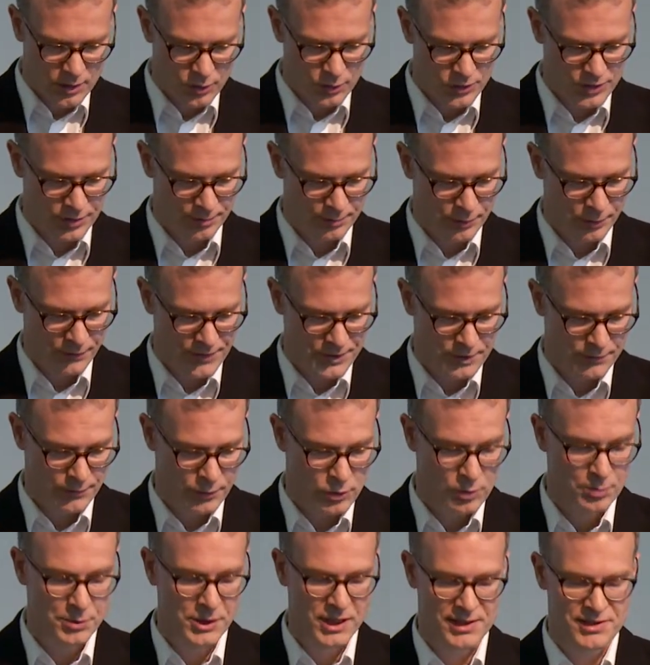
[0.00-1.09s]
who is a professor
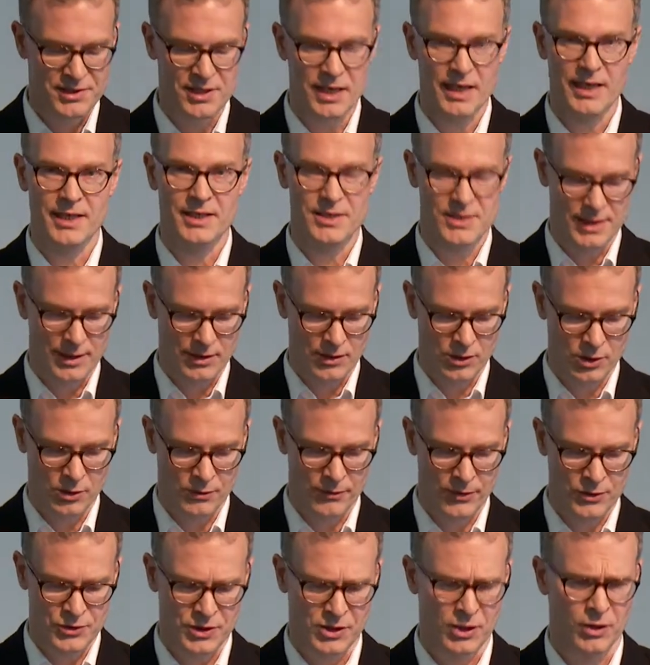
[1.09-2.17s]
for computer science at the
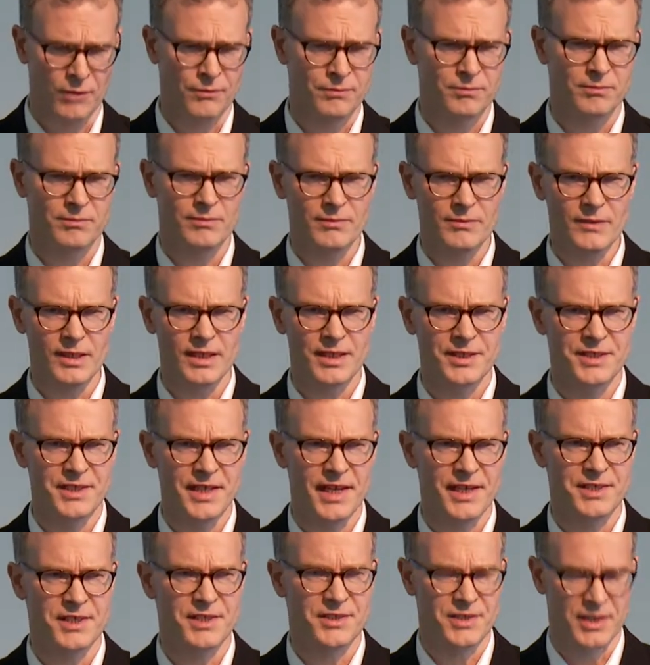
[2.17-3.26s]
University of
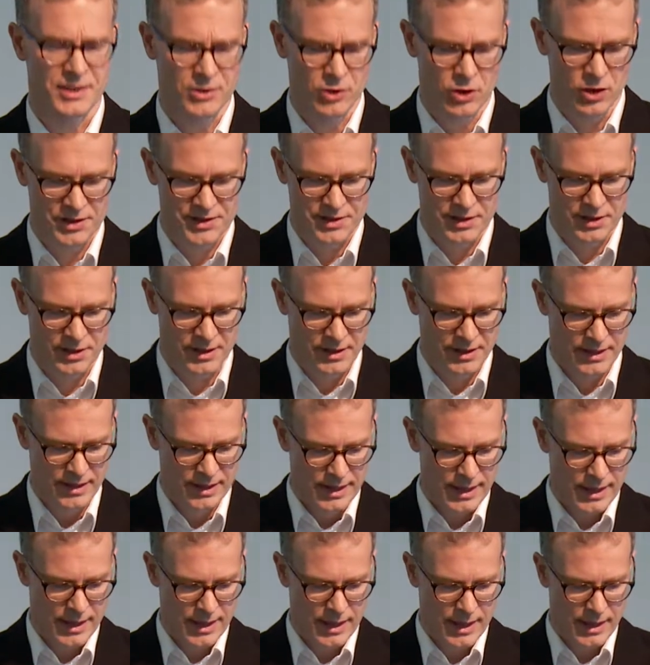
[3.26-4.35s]
Texas at Austin.
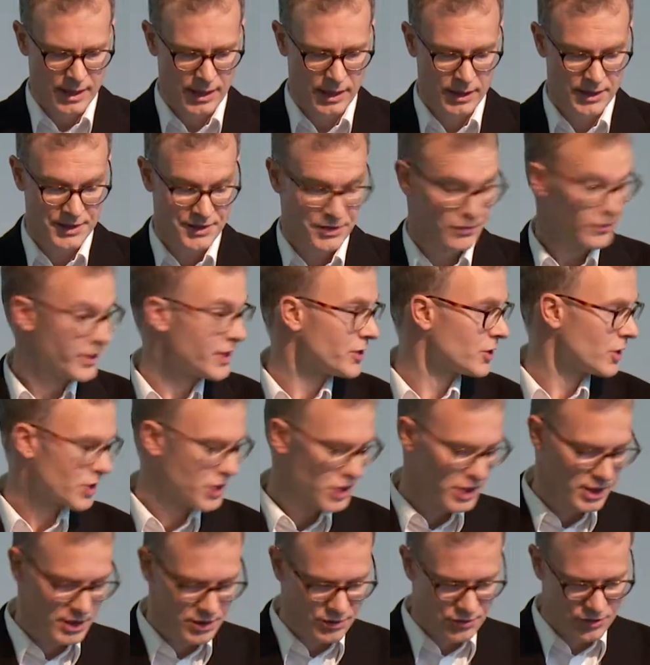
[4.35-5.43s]
His
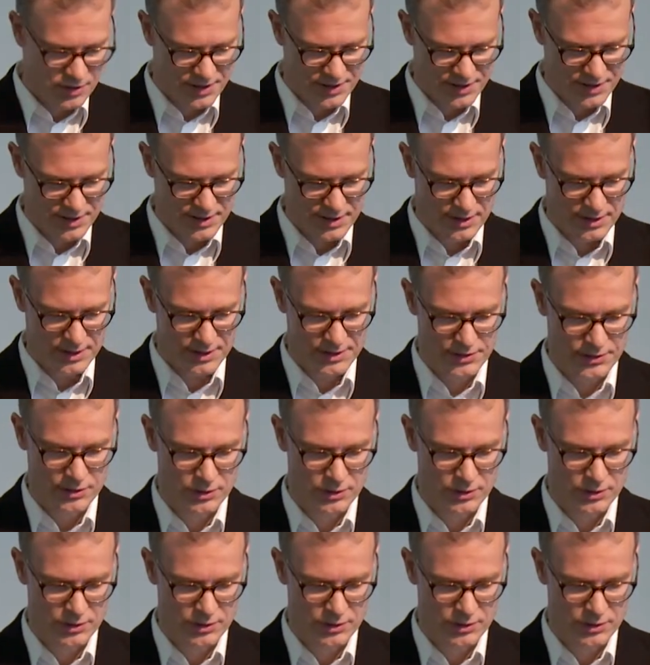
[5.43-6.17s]
research interest is